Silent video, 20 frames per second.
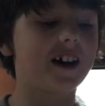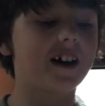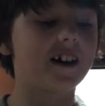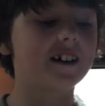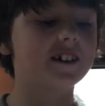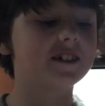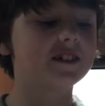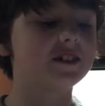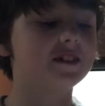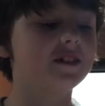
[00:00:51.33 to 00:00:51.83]

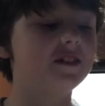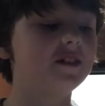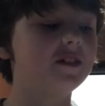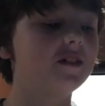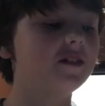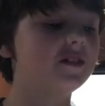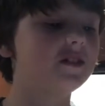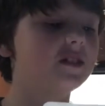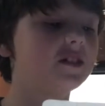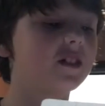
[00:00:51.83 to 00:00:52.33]
I,
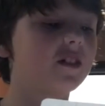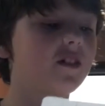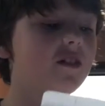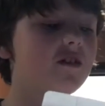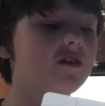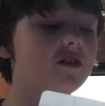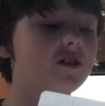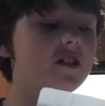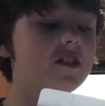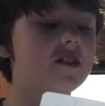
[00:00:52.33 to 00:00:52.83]
you
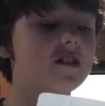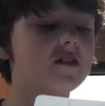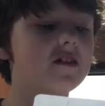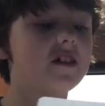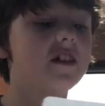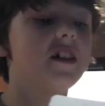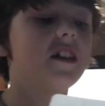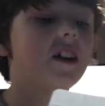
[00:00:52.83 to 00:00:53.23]
don't know